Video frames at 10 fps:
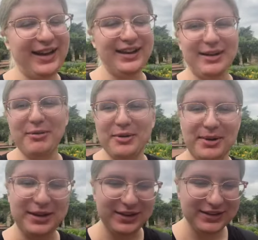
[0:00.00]
And I wore
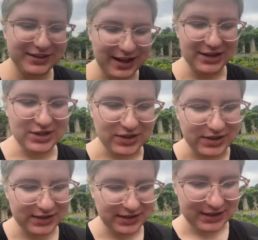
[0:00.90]
my tennis
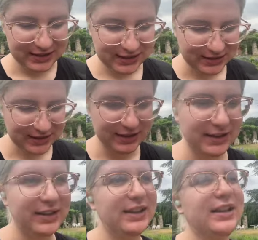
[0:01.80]
shoes today.
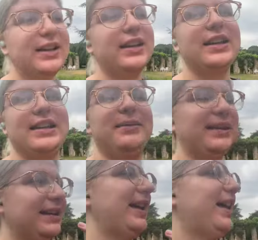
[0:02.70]
I
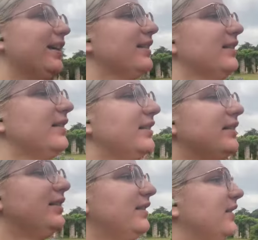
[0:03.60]
like
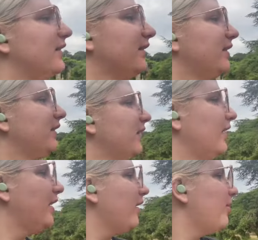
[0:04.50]
that.
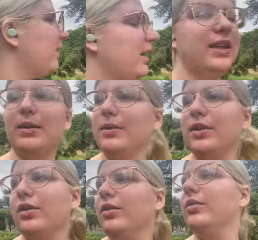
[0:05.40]
I think I'm
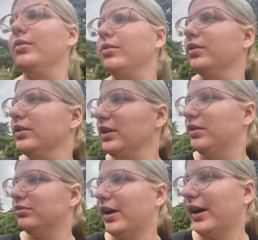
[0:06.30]
gonna go to
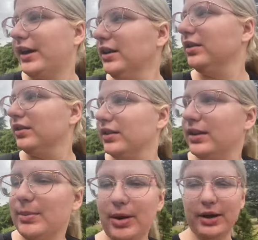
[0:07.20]
the Rhine because
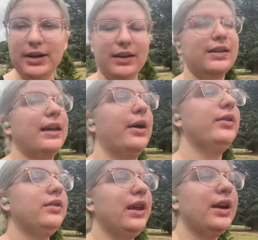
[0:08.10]
the park lets
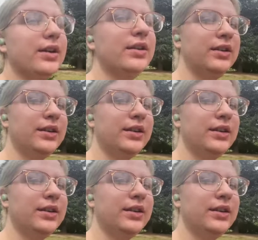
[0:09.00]
out there.